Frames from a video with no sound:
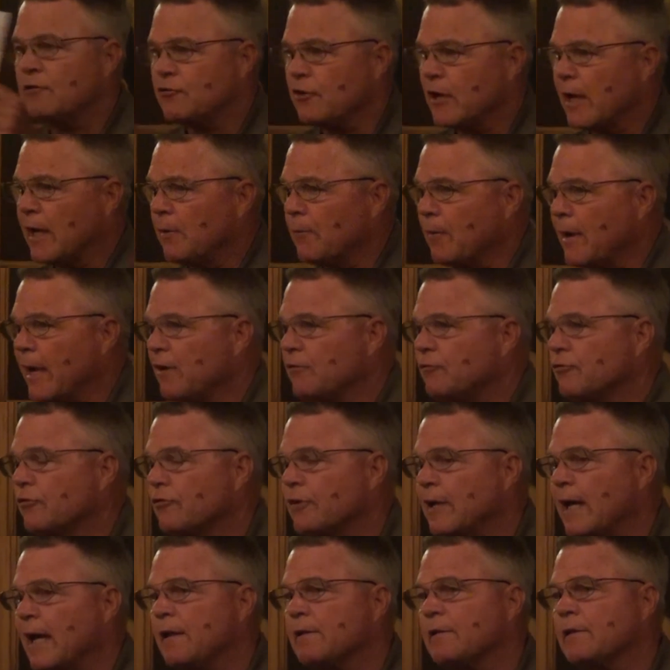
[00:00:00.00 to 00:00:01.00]
Johnny Rice
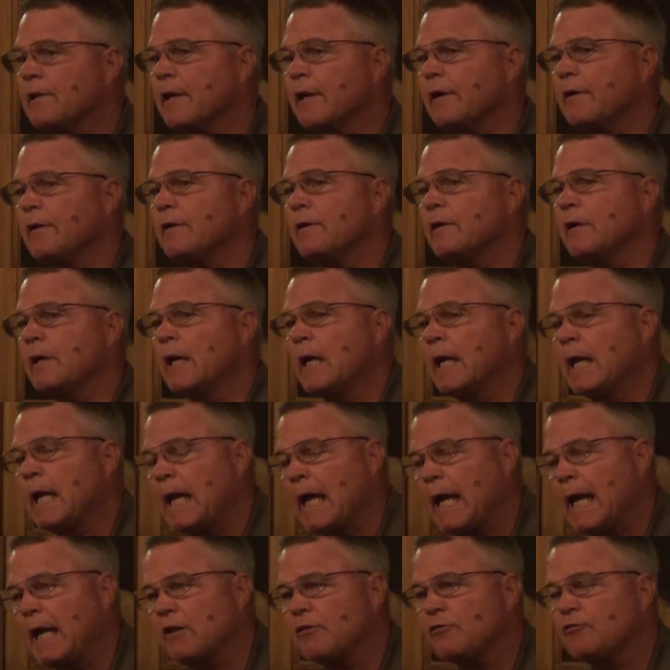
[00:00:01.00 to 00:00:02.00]
was out there.
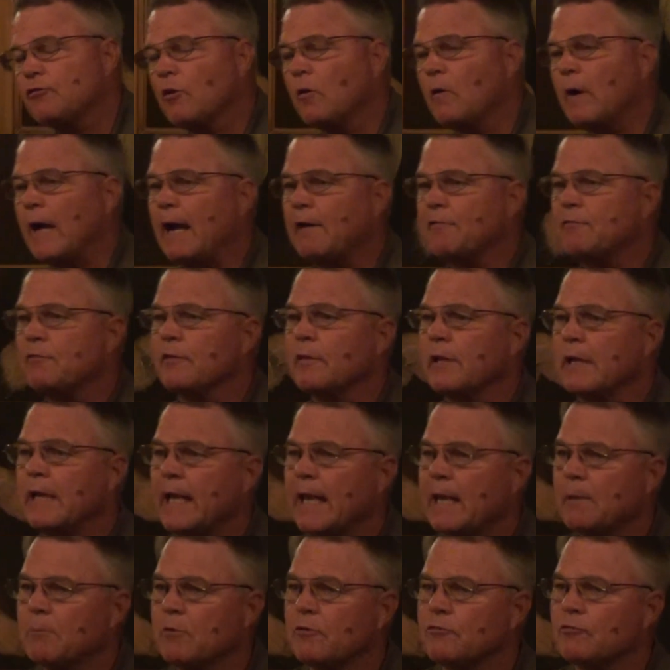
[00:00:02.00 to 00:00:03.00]
And so after the
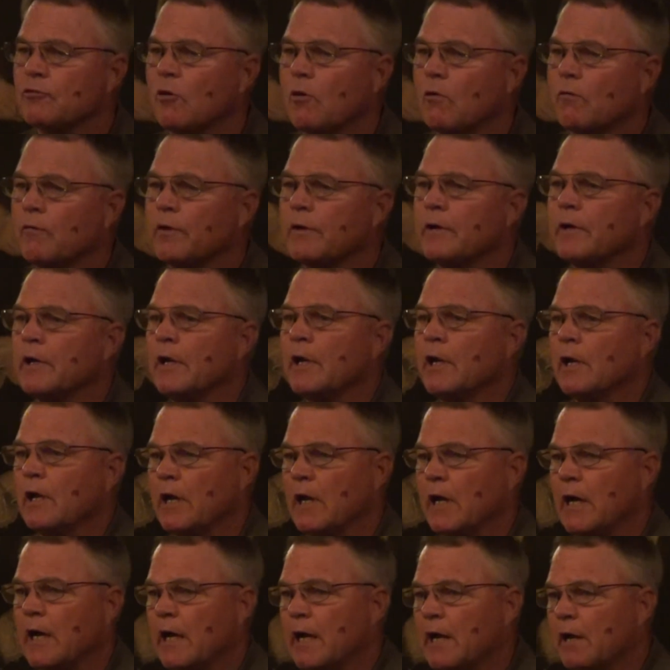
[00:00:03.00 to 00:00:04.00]
game was over,
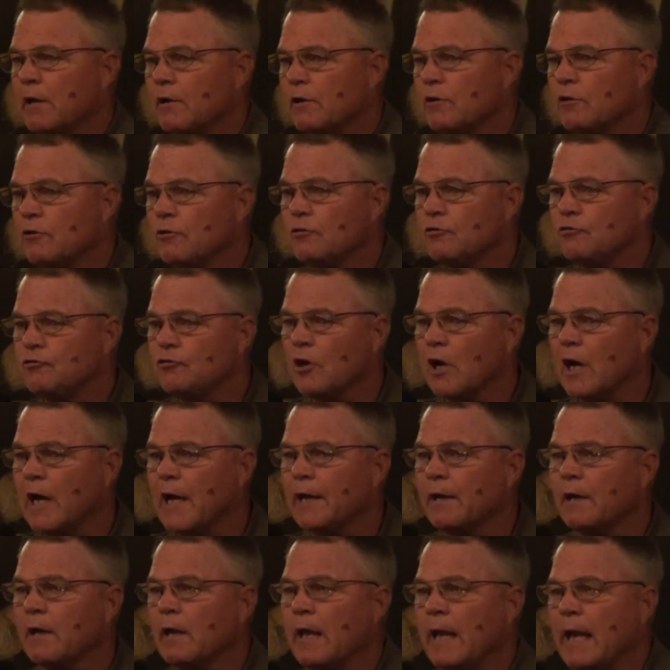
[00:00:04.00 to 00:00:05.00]

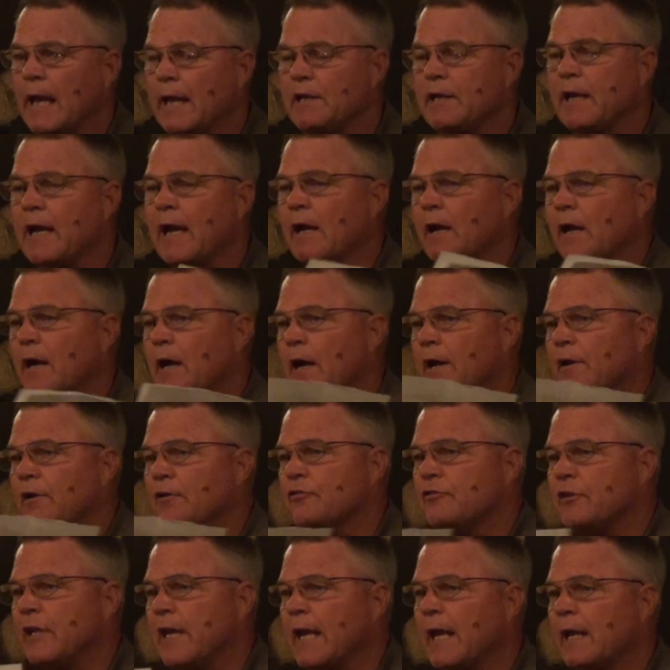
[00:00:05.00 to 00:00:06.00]
John, and you got to
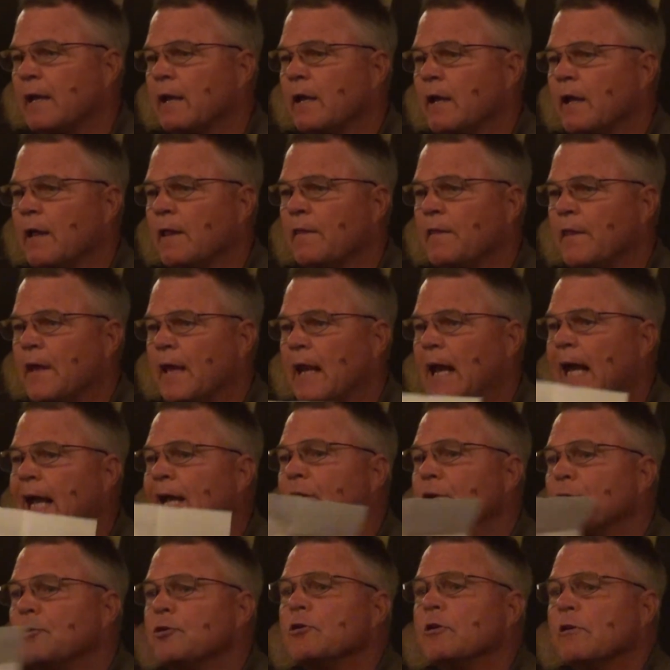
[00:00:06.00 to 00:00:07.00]
understand that
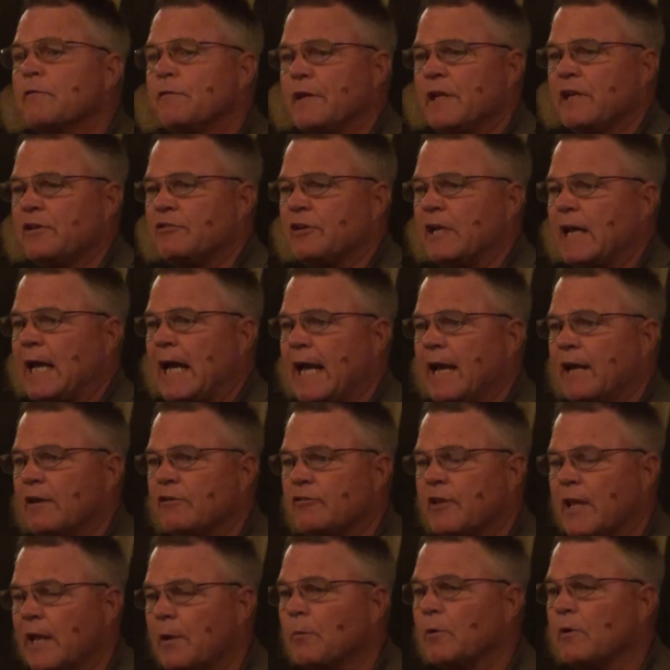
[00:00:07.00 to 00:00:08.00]
I knew of these
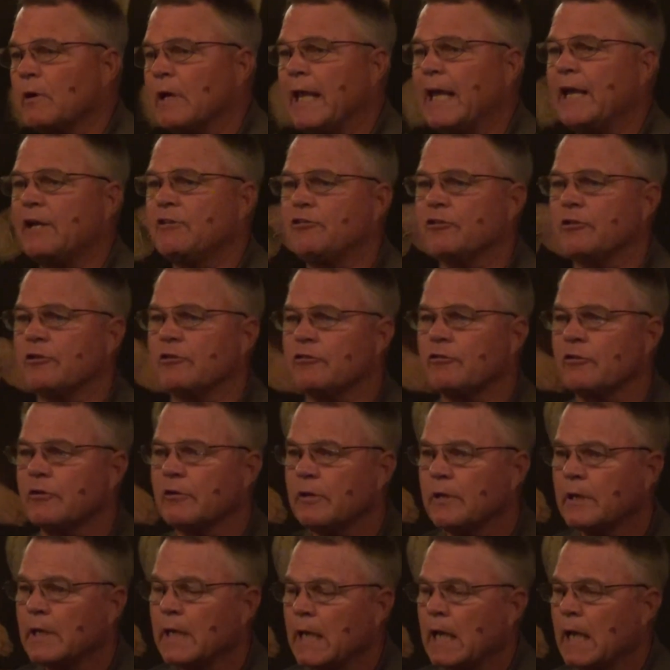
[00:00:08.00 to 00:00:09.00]
guys. They were
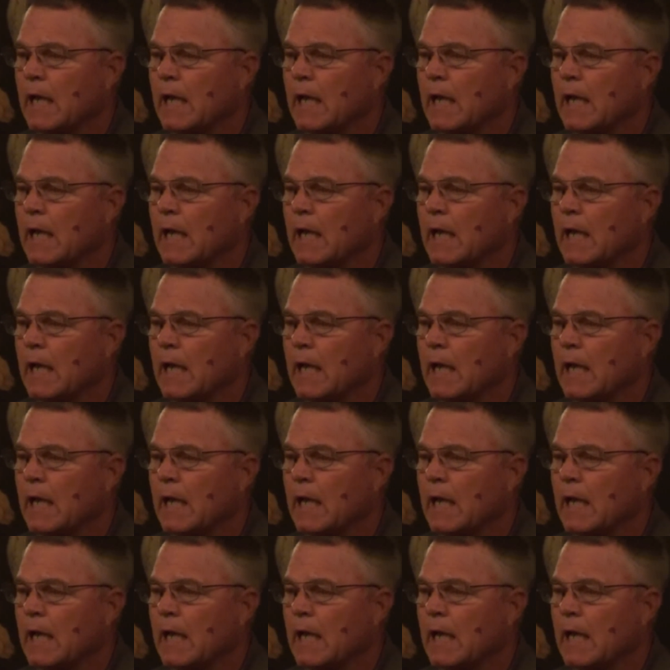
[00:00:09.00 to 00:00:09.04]
legends.